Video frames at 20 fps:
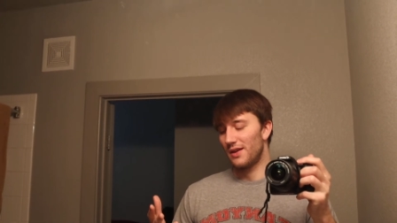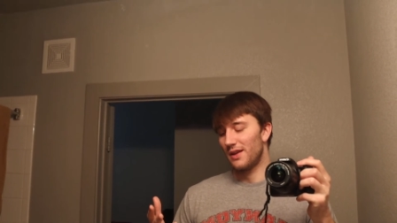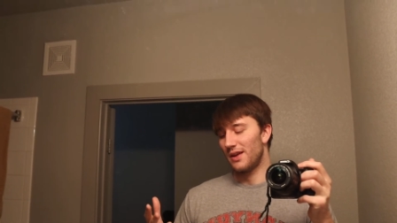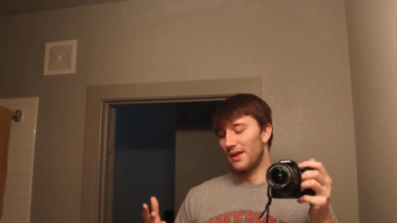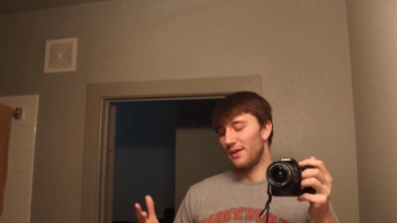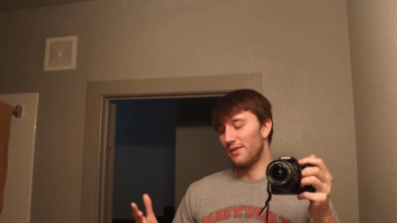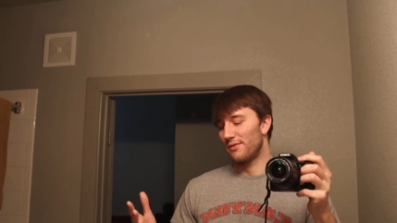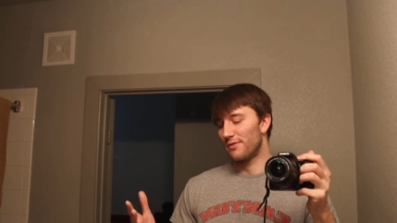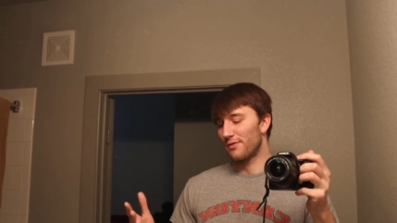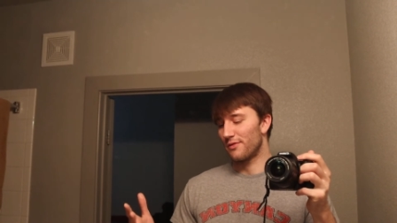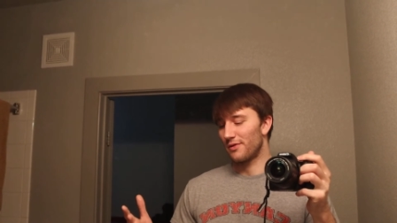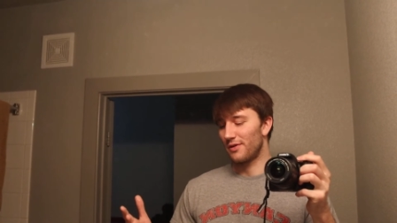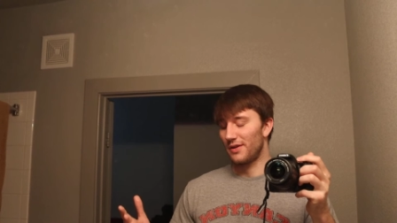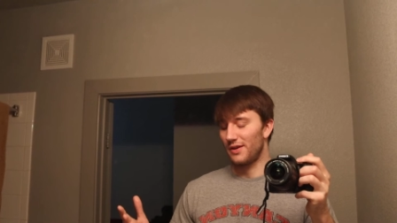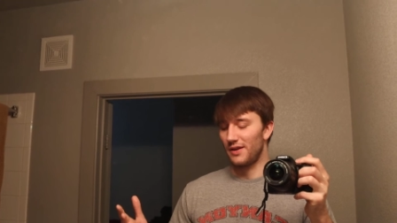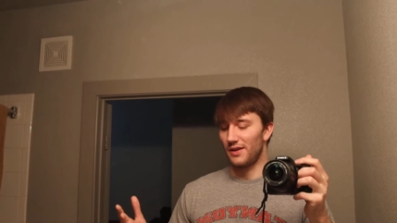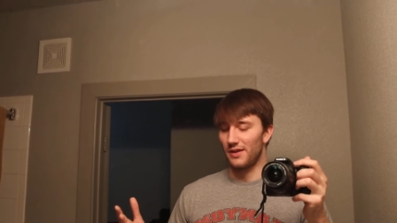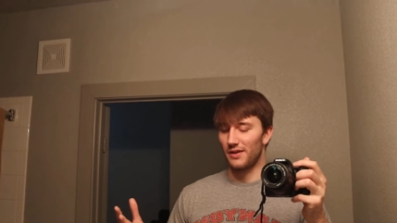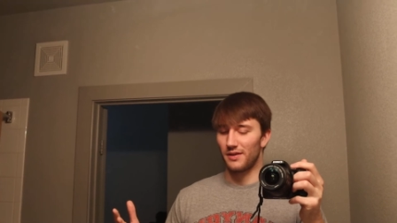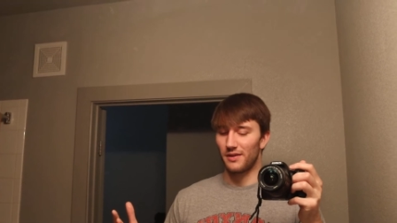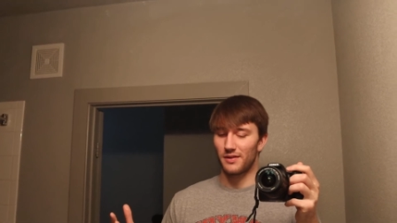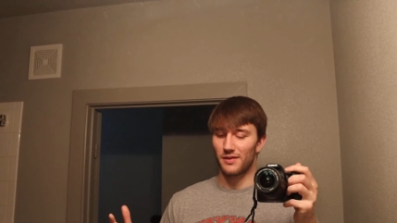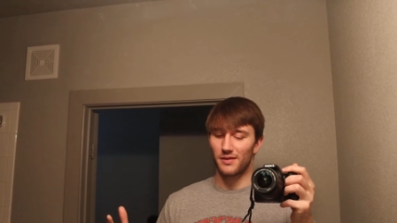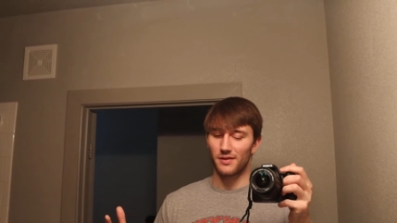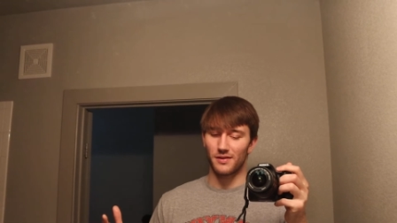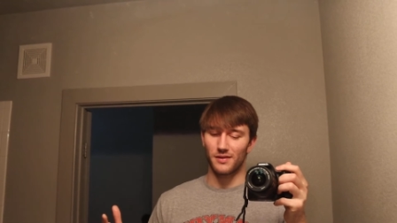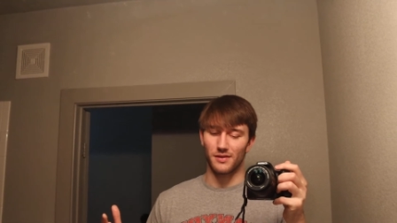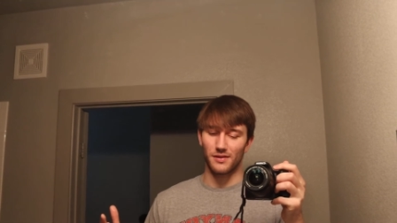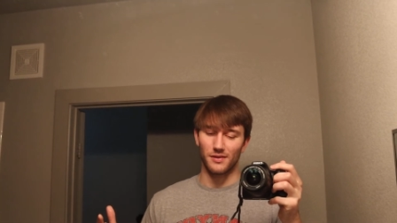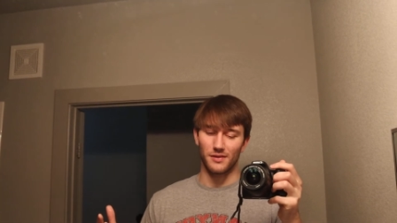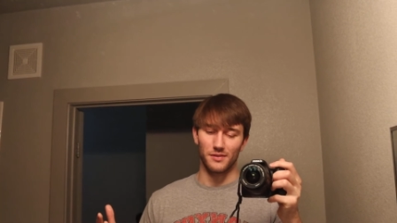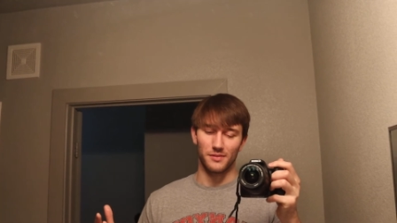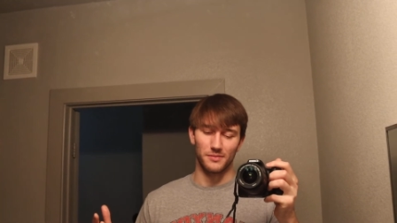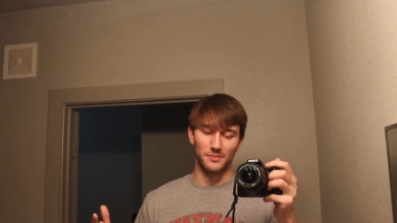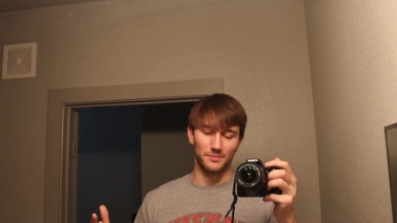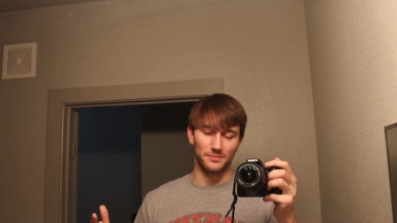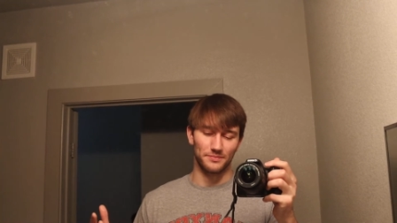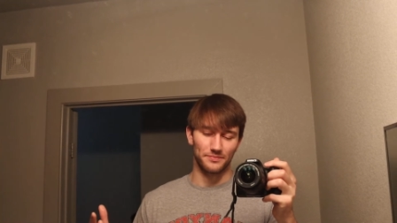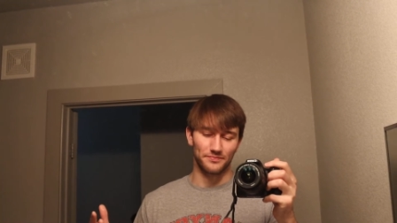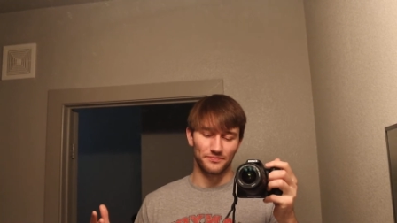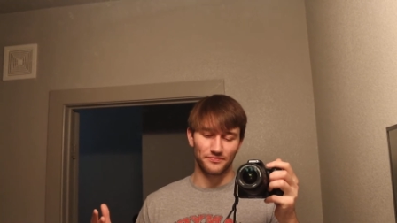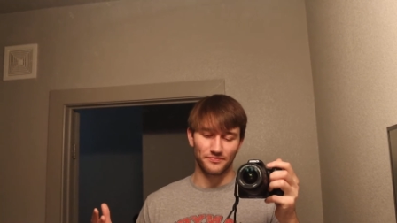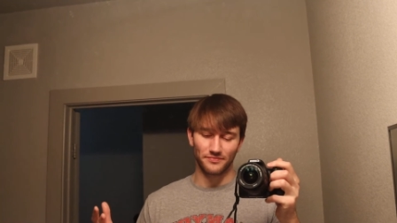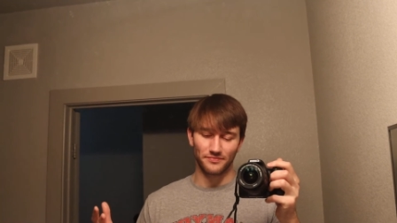Avery, um,